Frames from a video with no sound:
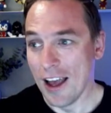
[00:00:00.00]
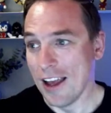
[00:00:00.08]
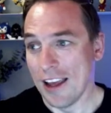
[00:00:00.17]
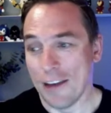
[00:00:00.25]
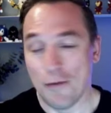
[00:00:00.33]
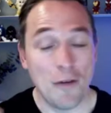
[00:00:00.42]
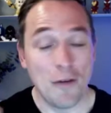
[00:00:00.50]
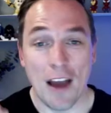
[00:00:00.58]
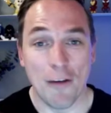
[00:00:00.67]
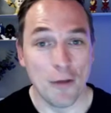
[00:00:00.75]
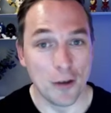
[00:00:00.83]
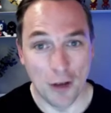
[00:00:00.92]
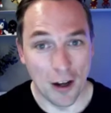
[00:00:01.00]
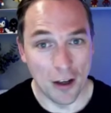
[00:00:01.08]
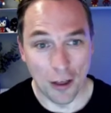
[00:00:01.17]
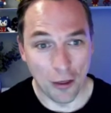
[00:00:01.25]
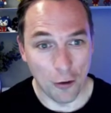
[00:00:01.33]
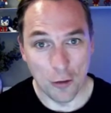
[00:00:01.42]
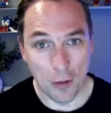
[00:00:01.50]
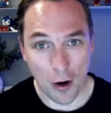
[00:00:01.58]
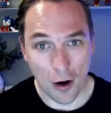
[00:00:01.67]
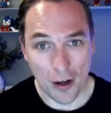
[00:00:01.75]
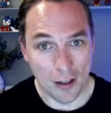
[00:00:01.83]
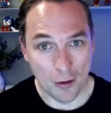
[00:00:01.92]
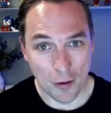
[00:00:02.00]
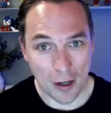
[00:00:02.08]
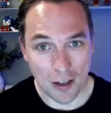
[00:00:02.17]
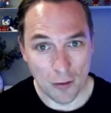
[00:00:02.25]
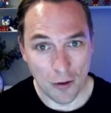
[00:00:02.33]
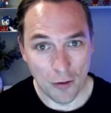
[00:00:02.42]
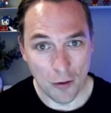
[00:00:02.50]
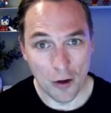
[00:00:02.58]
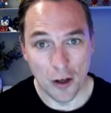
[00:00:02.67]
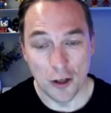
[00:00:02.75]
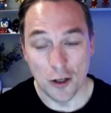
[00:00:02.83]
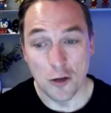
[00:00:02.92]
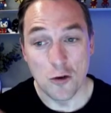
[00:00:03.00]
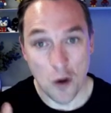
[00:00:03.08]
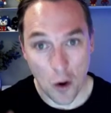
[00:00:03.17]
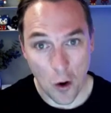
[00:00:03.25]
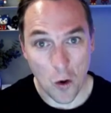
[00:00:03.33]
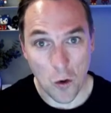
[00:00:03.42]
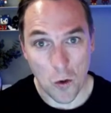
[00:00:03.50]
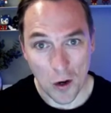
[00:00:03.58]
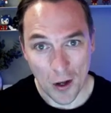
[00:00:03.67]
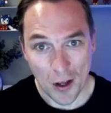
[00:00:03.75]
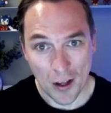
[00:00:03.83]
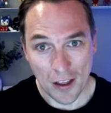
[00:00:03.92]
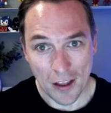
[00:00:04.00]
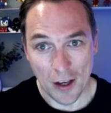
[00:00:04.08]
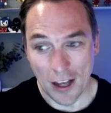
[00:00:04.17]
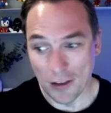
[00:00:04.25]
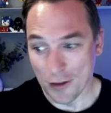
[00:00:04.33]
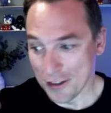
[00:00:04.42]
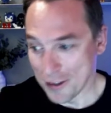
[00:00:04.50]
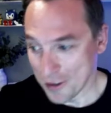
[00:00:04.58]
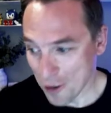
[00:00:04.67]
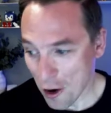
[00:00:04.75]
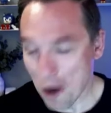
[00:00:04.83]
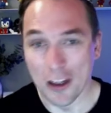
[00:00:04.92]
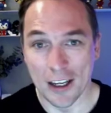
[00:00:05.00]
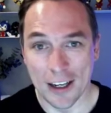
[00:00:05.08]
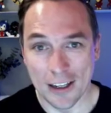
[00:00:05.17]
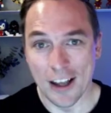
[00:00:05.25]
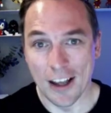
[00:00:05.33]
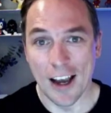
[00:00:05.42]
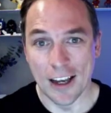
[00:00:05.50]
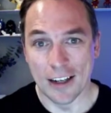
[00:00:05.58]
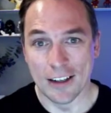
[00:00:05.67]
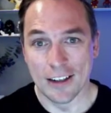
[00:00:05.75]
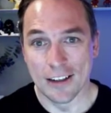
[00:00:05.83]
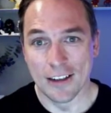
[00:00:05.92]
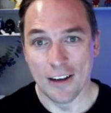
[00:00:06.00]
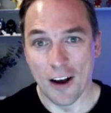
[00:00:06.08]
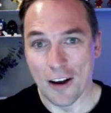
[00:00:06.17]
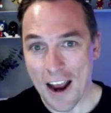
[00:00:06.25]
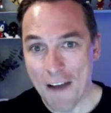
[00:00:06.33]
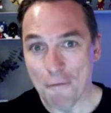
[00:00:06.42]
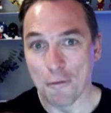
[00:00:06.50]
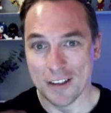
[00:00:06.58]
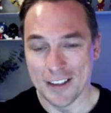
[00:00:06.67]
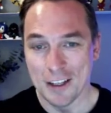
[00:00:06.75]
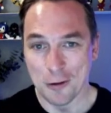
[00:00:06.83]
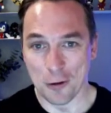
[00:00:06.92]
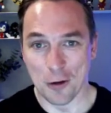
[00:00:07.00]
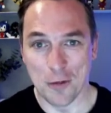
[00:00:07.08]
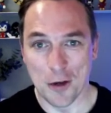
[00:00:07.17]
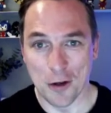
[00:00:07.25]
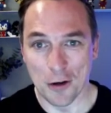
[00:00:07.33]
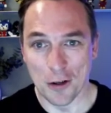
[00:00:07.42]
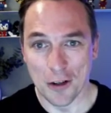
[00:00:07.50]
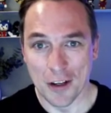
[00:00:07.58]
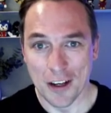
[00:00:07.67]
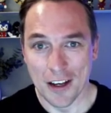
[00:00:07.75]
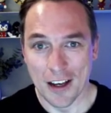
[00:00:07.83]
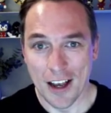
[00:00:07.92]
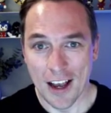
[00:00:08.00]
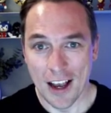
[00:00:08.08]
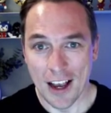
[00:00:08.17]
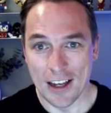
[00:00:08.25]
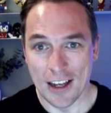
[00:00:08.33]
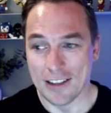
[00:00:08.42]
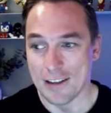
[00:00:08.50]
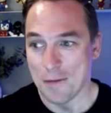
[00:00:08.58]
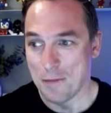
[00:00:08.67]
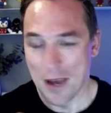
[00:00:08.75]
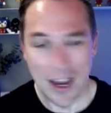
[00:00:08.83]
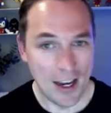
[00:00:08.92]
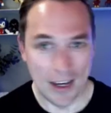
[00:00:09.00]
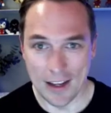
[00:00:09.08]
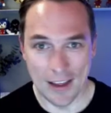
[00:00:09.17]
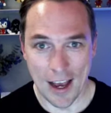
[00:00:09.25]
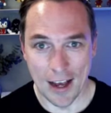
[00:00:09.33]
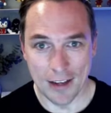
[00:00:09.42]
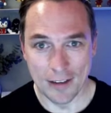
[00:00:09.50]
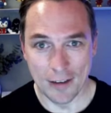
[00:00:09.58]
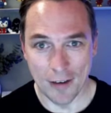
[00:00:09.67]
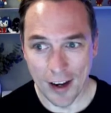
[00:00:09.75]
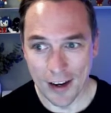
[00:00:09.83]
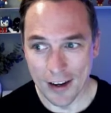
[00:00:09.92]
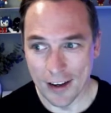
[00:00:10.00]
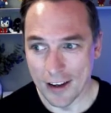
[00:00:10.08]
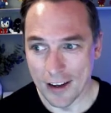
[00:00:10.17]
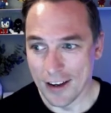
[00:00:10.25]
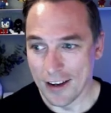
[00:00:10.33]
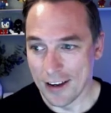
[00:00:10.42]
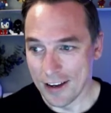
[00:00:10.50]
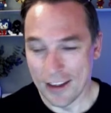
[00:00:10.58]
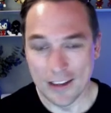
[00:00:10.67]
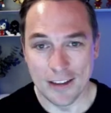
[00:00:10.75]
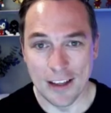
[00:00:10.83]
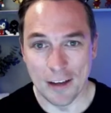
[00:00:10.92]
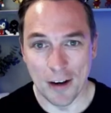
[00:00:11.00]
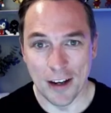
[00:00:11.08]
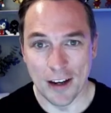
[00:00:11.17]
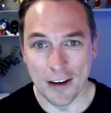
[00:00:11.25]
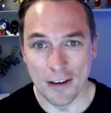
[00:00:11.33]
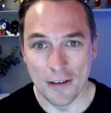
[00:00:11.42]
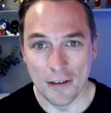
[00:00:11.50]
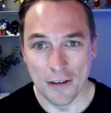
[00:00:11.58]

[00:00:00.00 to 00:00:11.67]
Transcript: if you've ever done a third-party integration before, you know that you had to install a client on every single computer, and it's a pain in the ass, all right? This thing right here,